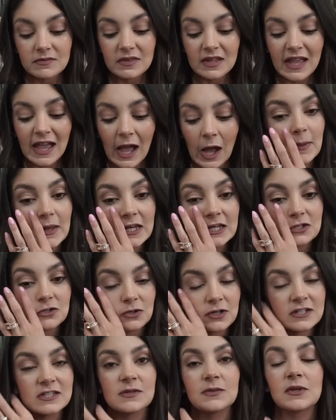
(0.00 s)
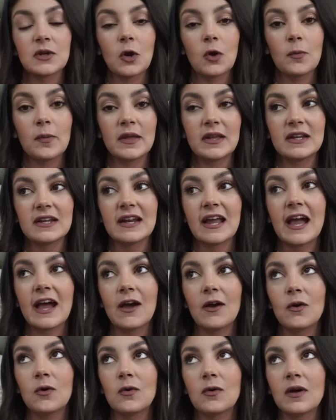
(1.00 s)
how many doors it would open and
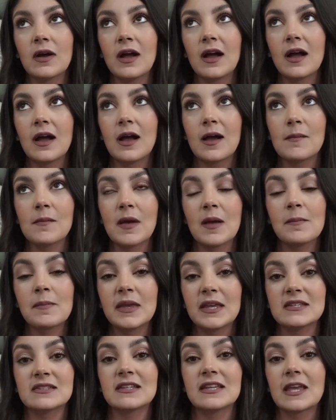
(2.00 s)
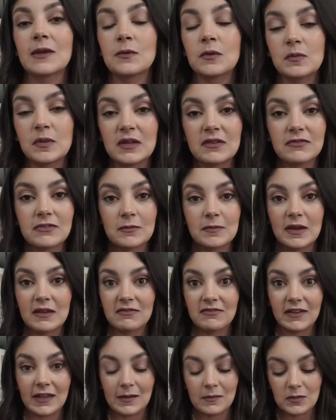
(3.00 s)
how um, amazing it would be for my
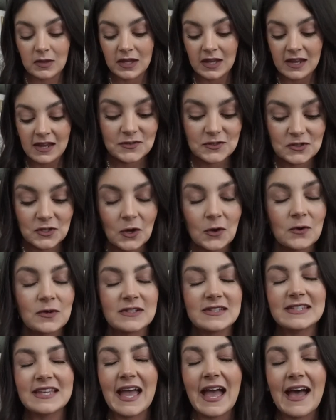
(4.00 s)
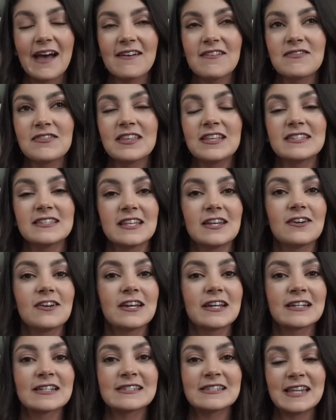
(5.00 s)
family. So to have these
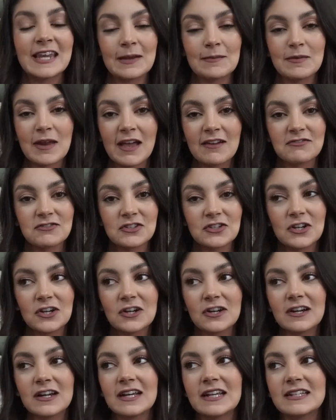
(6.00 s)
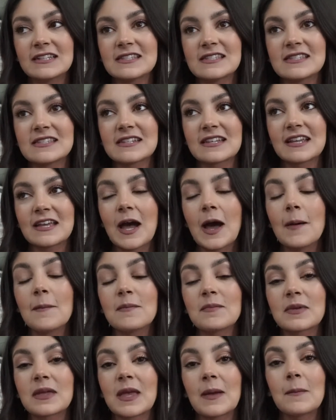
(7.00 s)
earrings named after her, it's
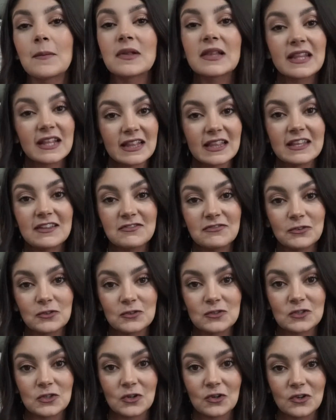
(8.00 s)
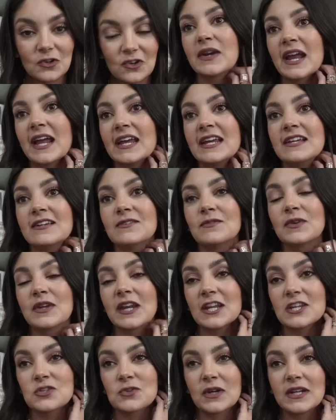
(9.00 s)
come completely full circle. When I when
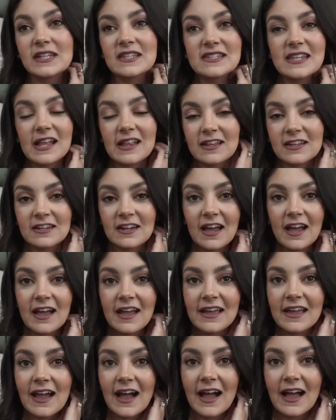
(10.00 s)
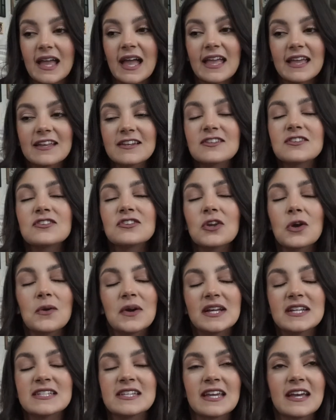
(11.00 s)
I joined Stella and Dot, I, I had no
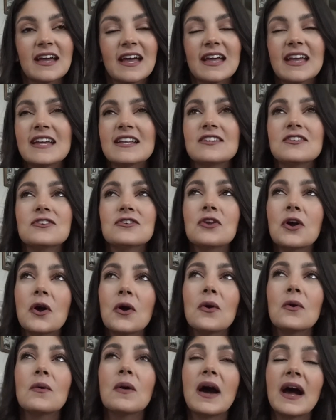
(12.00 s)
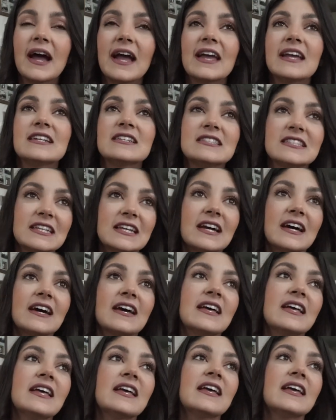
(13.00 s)
idea. I had no idea